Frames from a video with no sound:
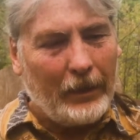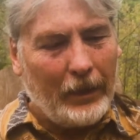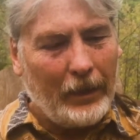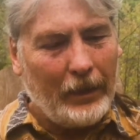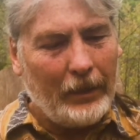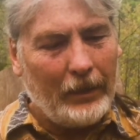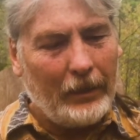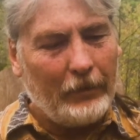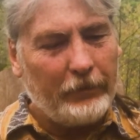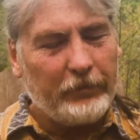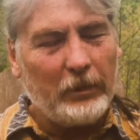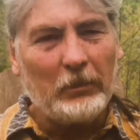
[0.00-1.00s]
and
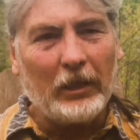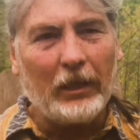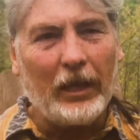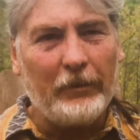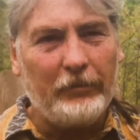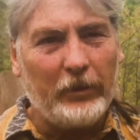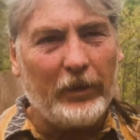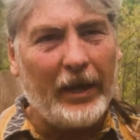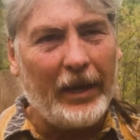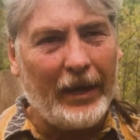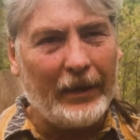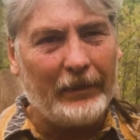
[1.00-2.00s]
from the life you
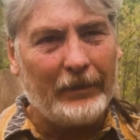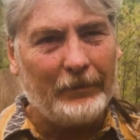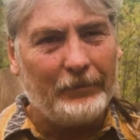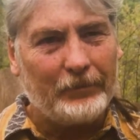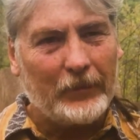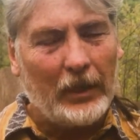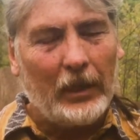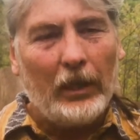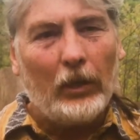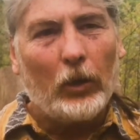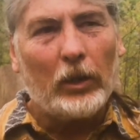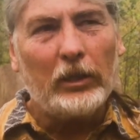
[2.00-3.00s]
had,
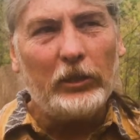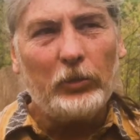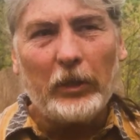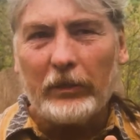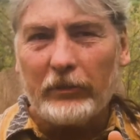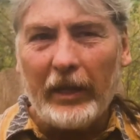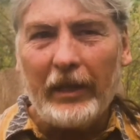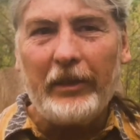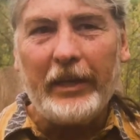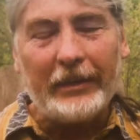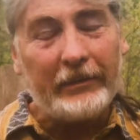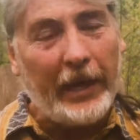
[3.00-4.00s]
or at least we could say
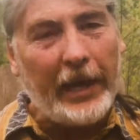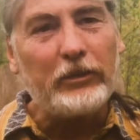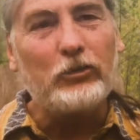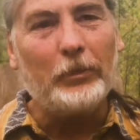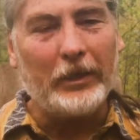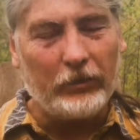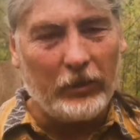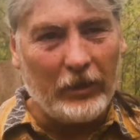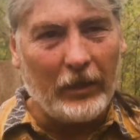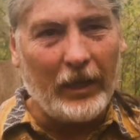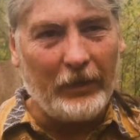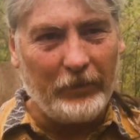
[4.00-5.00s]
the attachment to the
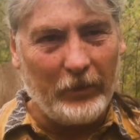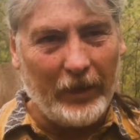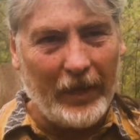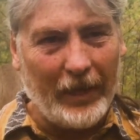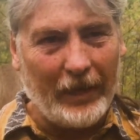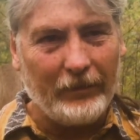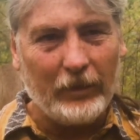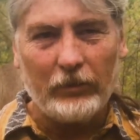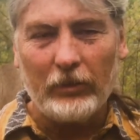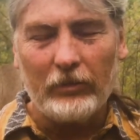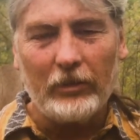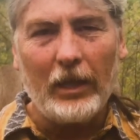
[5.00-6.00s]
life you had. This
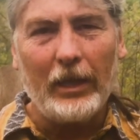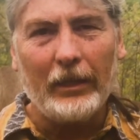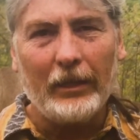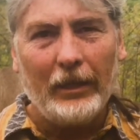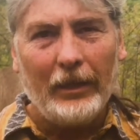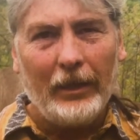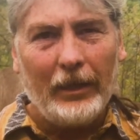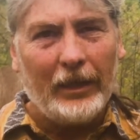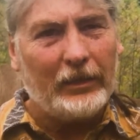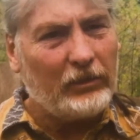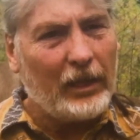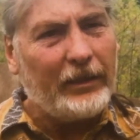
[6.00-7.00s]
is not,
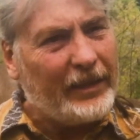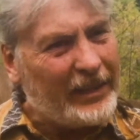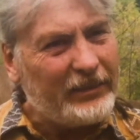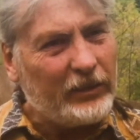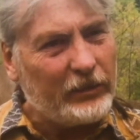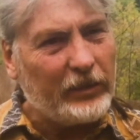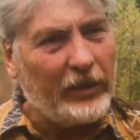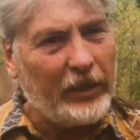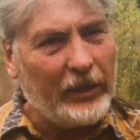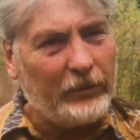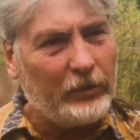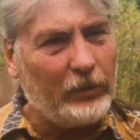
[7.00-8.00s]
it's not
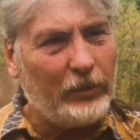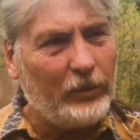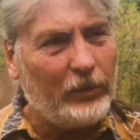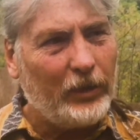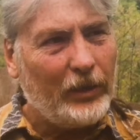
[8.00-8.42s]
necessary to